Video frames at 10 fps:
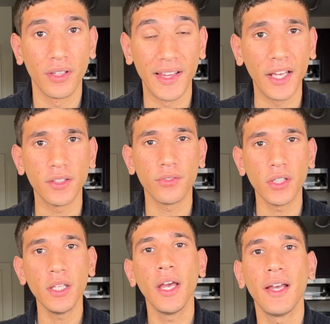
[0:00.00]
The
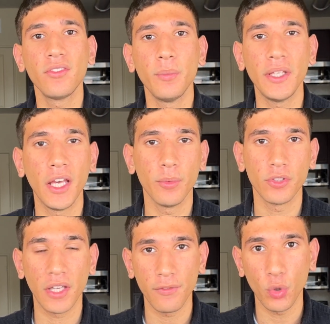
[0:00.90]
ATC has to be able
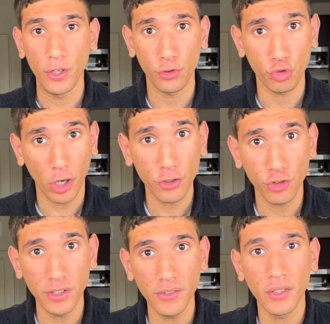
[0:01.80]
to give you
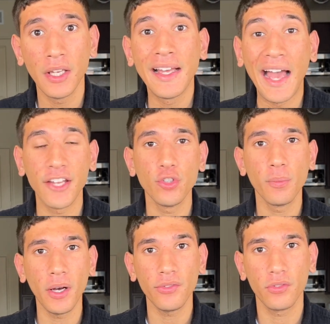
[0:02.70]
instructions and you
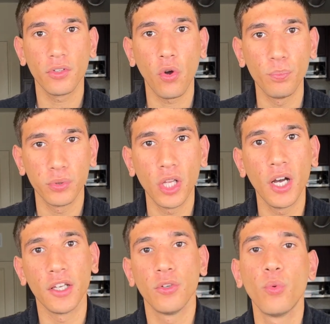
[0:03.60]
must
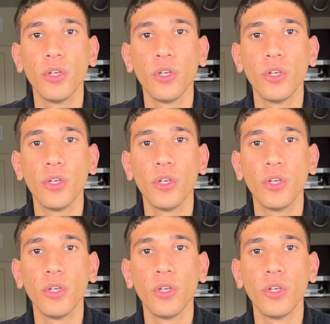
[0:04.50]
comply,